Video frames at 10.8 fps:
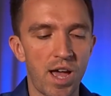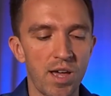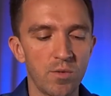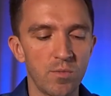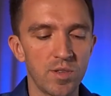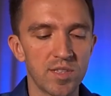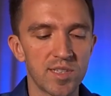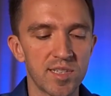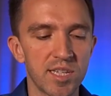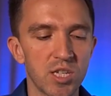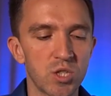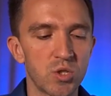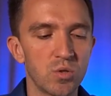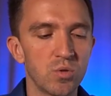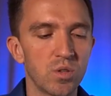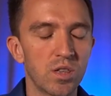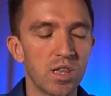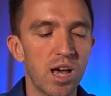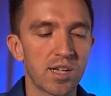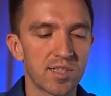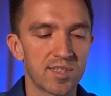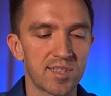I will stick to
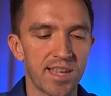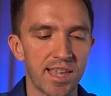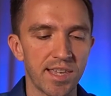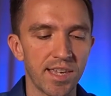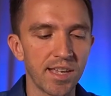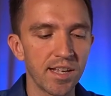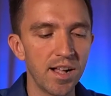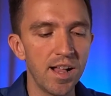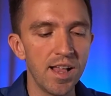locked staking.